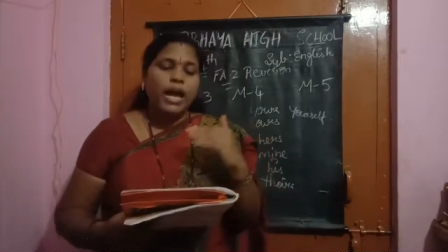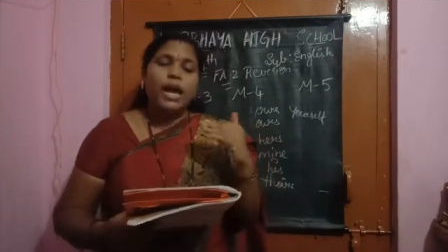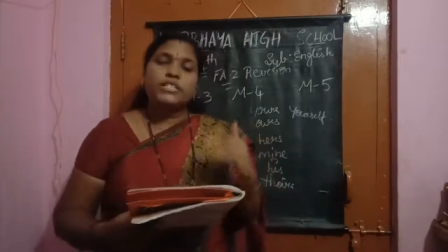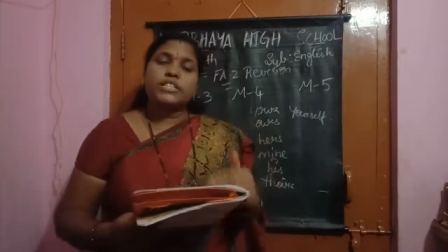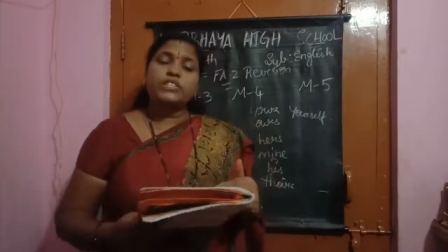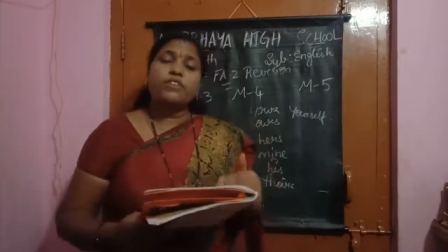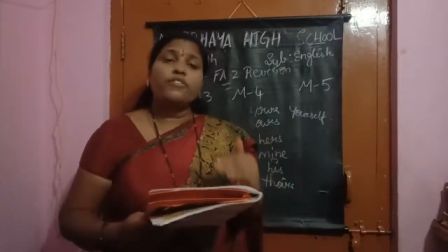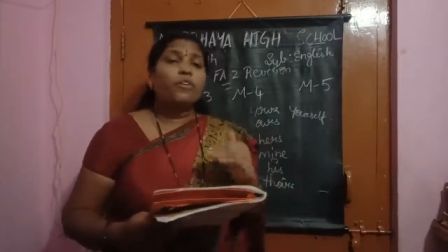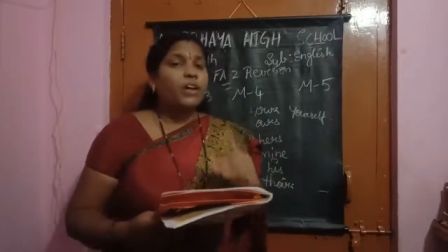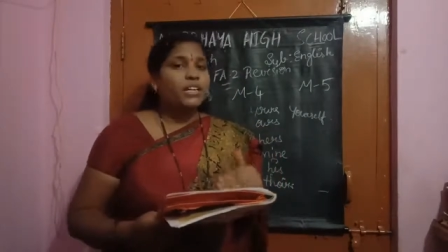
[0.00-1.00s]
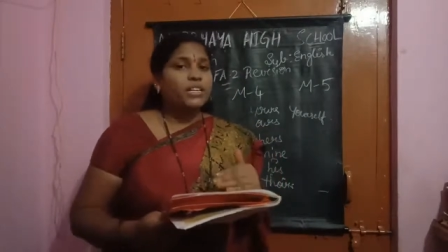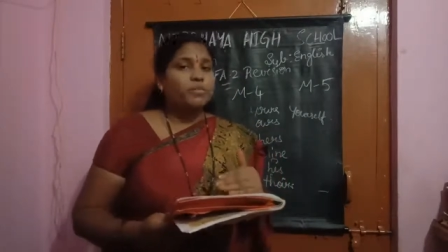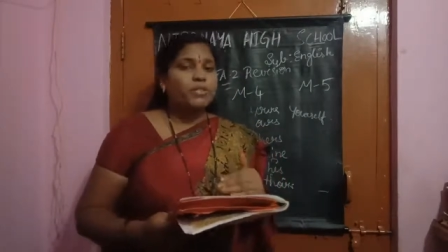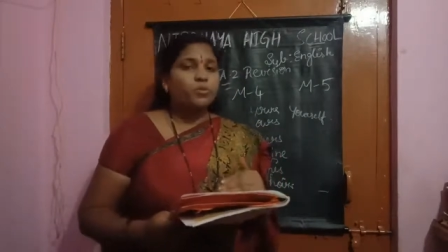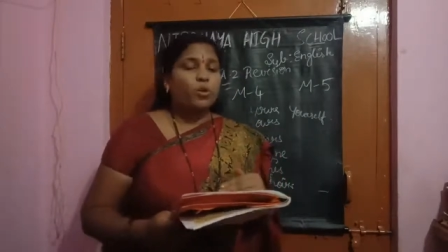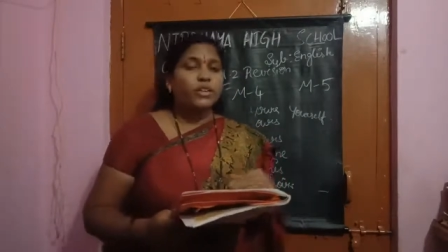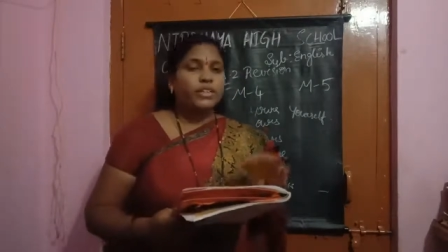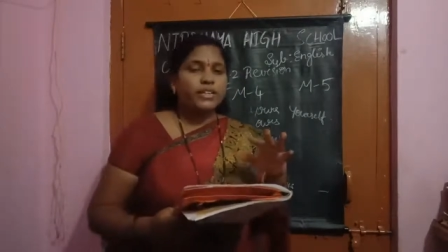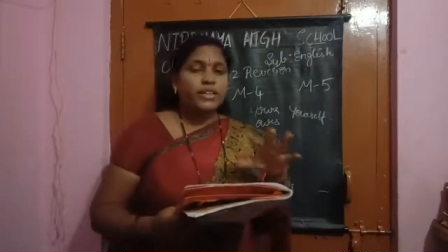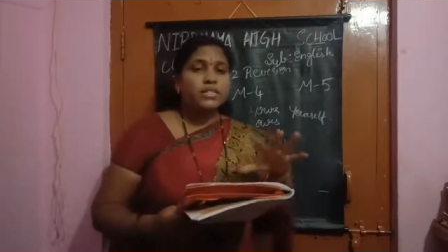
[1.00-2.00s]
Adjective of quality means what?
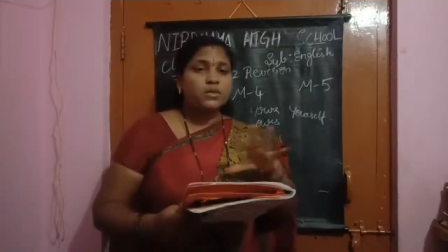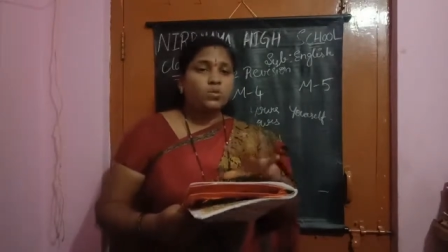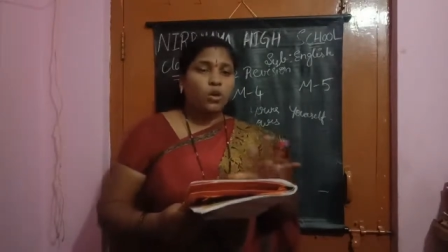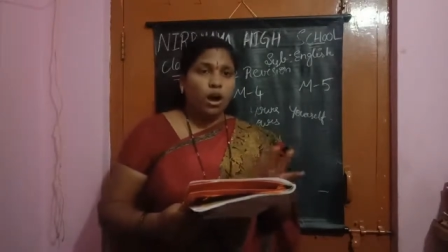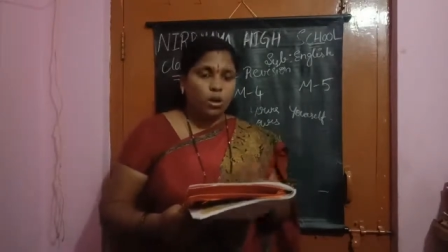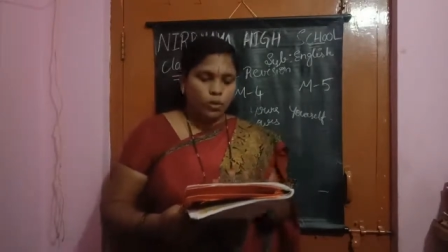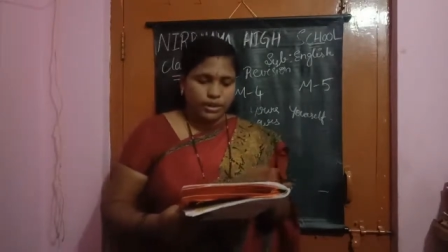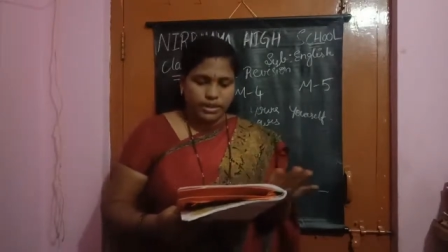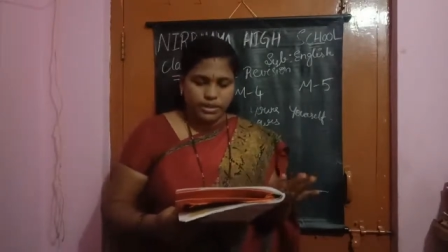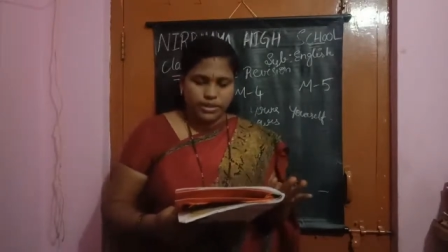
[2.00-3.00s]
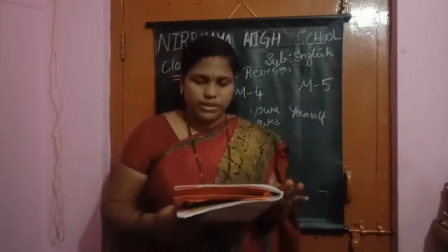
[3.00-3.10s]
It tells how it is.